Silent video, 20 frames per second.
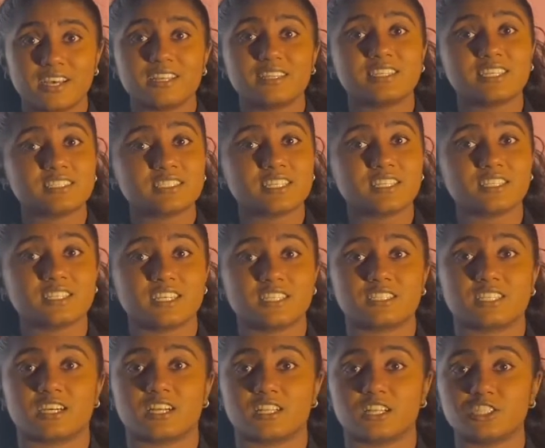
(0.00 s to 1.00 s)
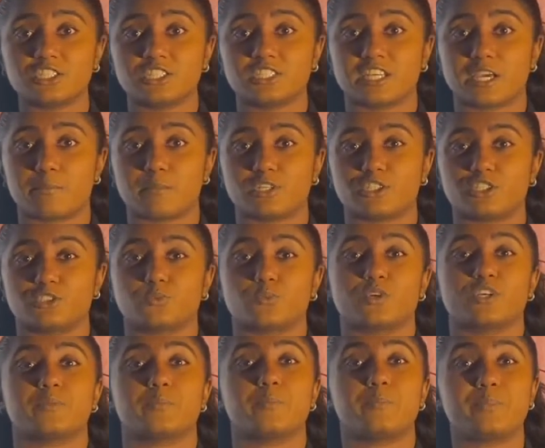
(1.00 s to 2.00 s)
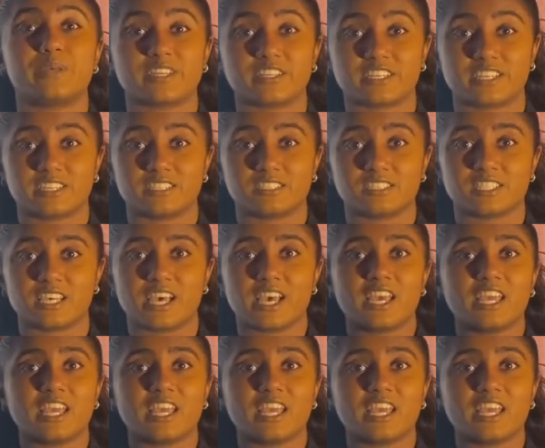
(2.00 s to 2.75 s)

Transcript: This can lead to collision damages worth billions.